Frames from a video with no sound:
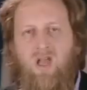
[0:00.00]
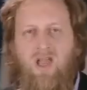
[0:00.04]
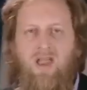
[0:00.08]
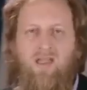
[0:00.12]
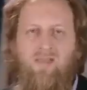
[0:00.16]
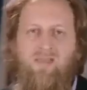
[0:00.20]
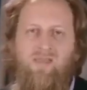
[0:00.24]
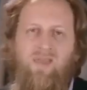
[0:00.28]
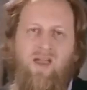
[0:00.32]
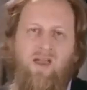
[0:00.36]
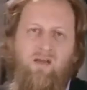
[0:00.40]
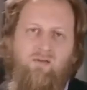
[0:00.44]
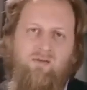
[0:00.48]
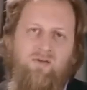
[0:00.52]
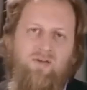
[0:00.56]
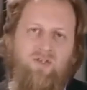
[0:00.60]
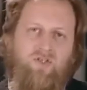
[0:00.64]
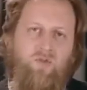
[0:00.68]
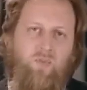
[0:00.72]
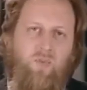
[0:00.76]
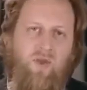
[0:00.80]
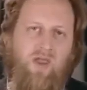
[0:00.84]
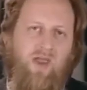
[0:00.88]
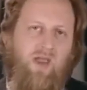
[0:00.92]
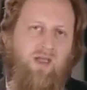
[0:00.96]
in that
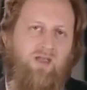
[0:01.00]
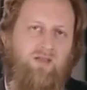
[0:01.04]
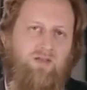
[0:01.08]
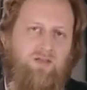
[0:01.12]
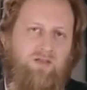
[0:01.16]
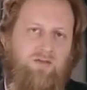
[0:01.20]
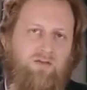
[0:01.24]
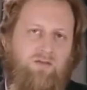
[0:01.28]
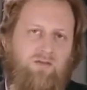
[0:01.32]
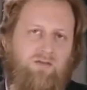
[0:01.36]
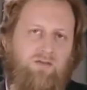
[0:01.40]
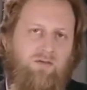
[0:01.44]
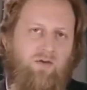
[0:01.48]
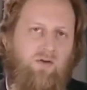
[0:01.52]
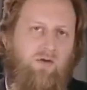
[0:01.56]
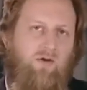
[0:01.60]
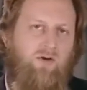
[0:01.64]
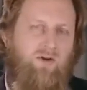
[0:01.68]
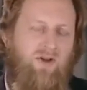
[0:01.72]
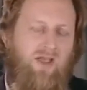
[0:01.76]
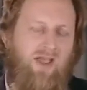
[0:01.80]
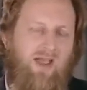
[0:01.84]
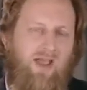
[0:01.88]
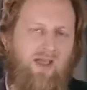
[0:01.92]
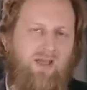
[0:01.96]
respect, the
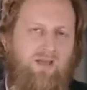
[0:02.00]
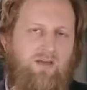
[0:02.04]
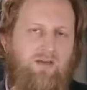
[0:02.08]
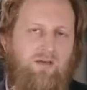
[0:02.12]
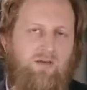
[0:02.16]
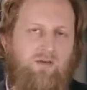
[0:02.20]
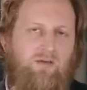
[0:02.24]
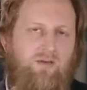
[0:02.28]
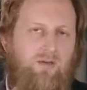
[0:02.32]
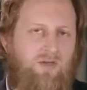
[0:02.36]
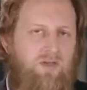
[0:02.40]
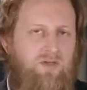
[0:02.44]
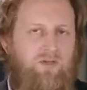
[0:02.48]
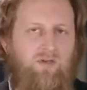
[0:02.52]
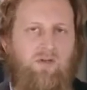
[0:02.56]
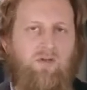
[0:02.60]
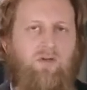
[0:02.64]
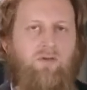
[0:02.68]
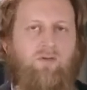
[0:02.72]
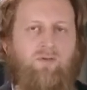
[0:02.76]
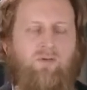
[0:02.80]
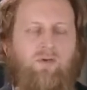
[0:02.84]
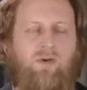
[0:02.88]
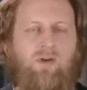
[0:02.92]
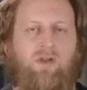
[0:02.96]
Qur'an is not
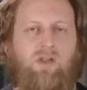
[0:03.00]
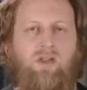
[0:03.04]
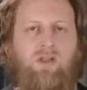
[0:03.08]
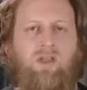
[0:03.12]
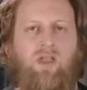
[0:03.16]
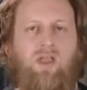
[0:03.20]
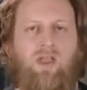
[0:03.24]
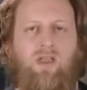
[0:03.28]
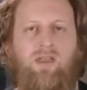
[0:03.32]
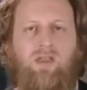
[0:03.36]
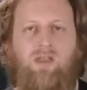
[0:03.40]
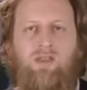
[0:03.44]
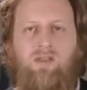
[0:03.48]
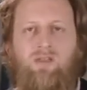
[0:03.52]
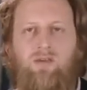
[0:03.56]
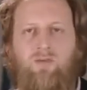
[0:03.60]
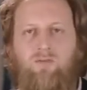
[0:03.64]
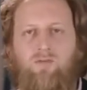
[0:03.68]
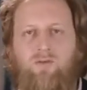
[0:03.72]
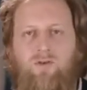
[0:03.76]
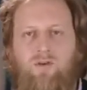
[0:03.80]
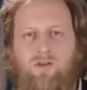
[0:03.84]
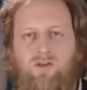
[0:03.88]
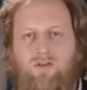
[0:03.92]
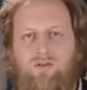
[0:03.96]
really any
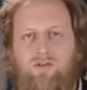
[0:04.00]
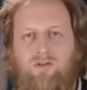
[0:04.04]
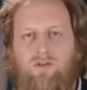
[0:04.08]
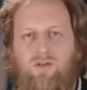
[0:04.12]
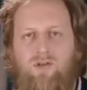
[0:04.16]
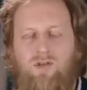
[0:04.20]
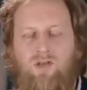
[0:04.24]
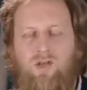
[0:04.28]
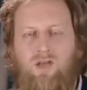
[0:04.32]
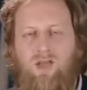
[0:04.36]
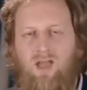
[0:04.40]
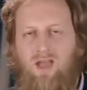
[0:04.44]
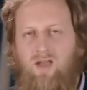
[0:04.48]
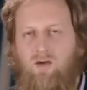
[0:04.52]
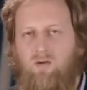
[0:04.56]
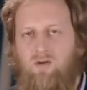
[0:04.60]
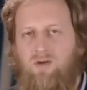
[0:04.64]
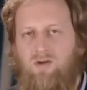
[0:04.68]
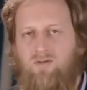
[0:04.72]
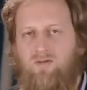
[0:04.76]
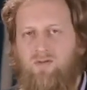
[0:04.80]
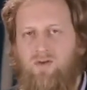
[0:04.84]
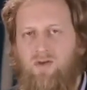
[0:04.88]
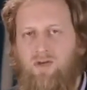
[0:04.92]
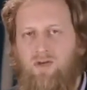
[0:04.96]
different.
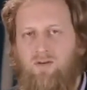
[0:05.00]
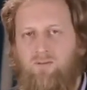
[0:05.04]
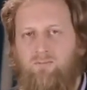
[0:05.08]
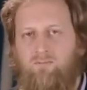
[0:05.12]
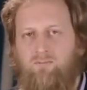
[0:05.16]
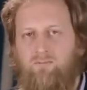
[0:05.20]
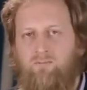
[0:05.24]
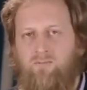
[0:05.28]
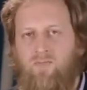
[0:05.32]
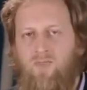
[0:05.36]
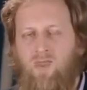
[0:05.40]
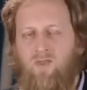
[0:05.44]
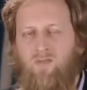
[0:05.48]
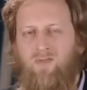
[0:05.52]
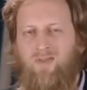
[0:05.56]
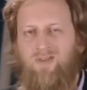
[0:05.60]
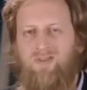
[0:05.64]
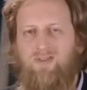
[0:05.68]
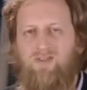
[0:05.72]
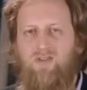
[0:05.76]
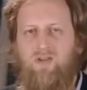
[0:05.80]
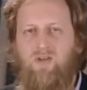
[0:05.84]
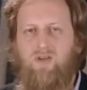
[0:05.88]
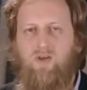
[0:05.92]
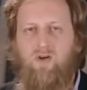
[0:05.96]
However, the
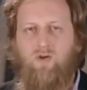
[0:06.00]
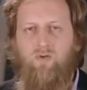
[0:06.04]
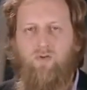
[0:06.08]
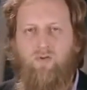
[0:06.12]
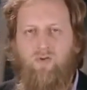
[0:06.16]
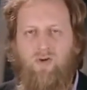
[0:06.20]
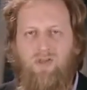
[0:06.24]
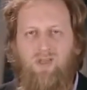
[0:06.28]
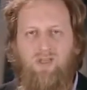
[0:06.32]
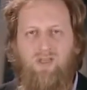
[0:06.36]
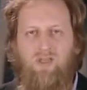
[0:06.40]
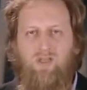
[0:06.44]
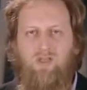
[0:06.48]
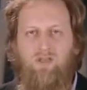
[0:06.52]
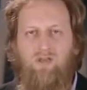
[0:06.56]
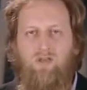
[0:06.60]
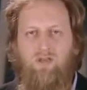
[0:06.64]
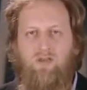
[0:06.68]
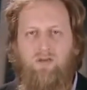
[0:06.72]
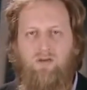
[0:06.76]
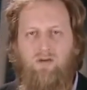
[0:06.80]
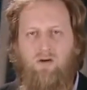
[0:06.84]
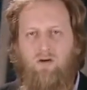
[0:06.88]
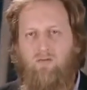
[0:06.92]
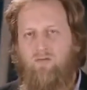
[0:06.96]
degree
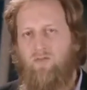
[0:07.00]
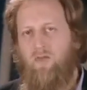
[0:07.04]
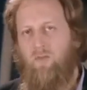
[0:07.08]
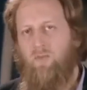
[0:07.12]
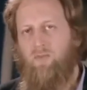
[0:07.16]
of the